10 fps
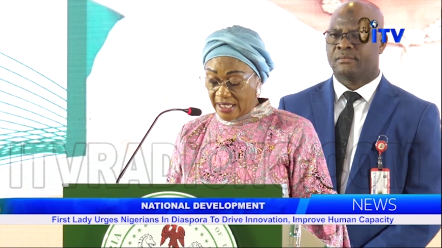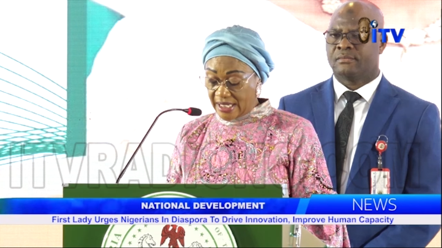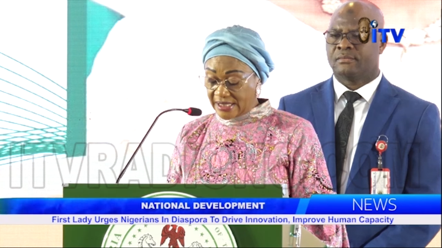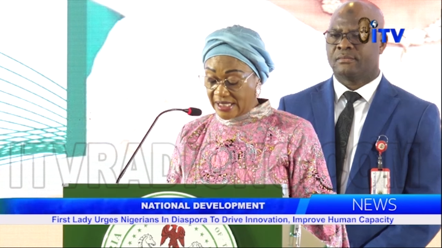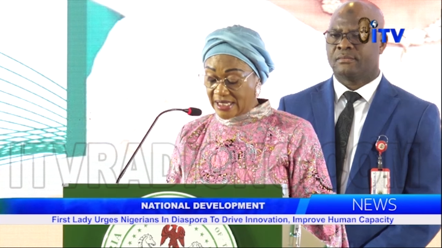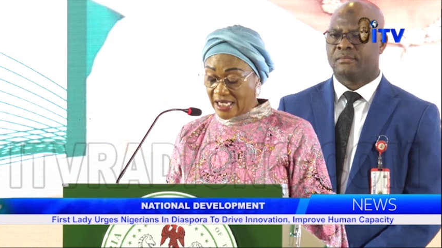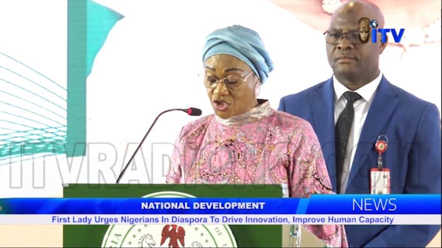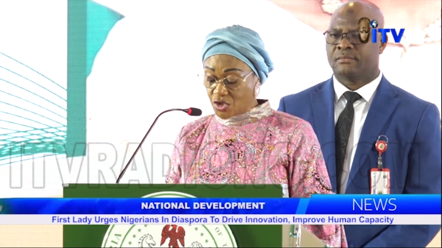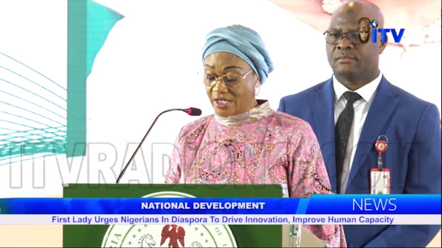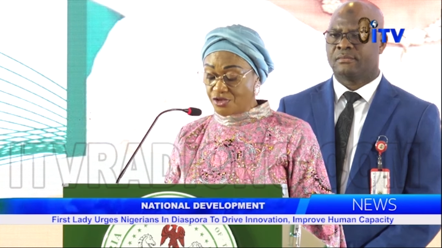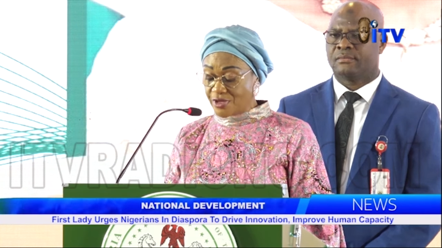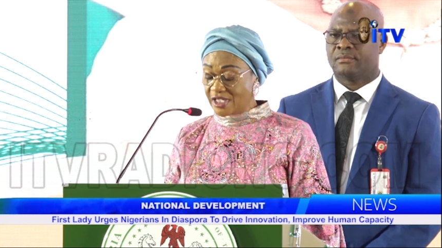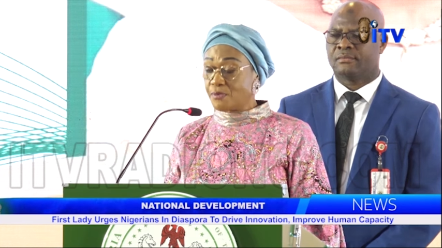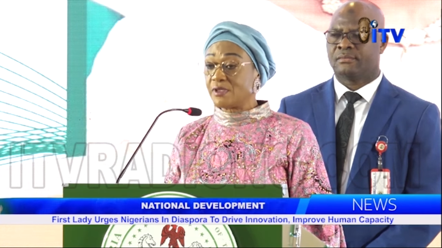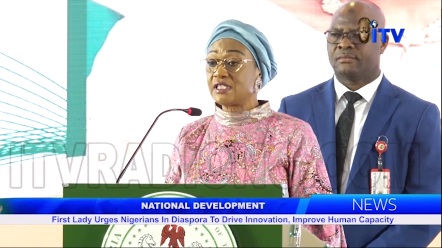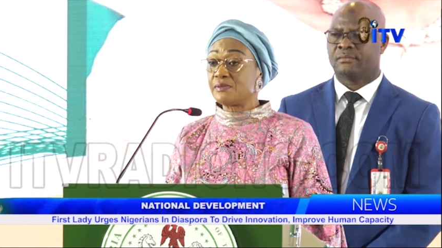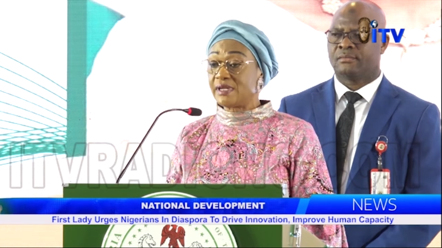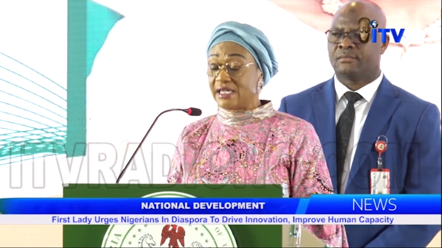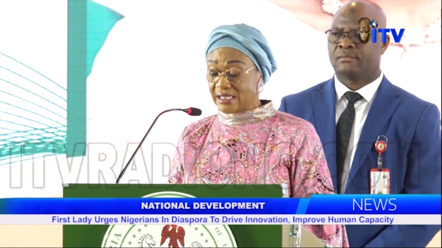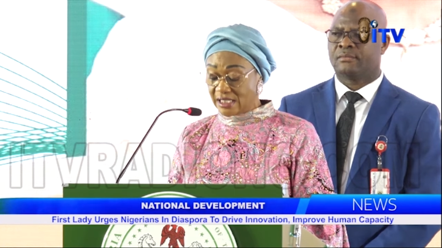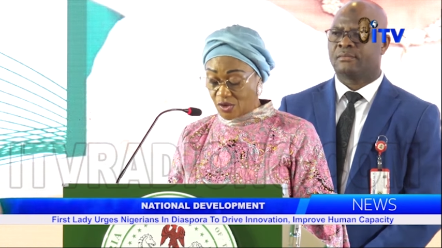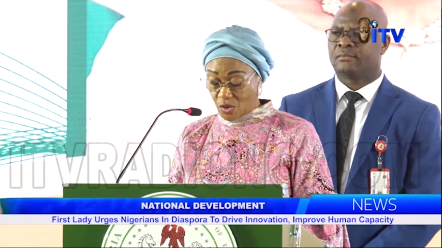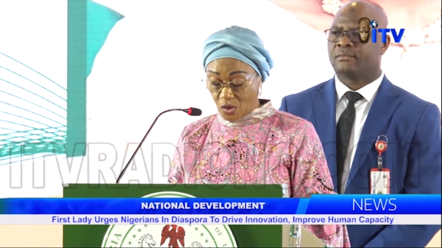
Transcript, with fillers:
Speaker 1: It is our joint responsibility to